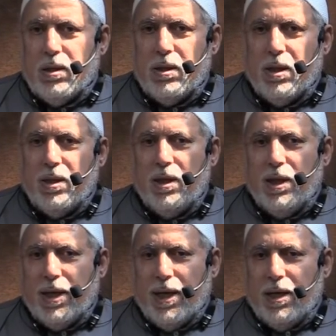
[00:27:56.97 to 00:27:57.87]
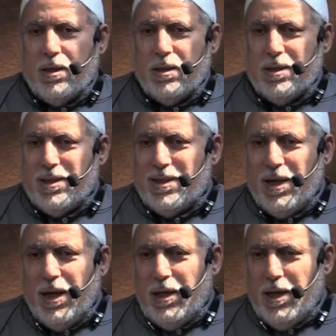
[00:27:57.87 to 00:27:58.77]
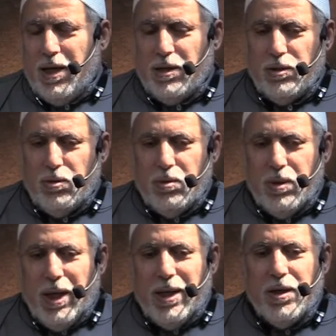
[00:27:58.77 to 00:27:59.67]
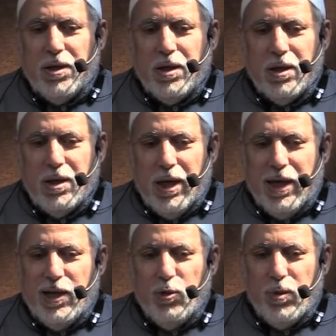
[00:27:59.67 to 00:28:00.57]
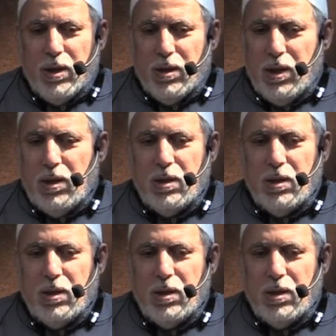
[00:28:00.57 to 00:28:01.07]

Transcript: that they can say and do anything, anywhere,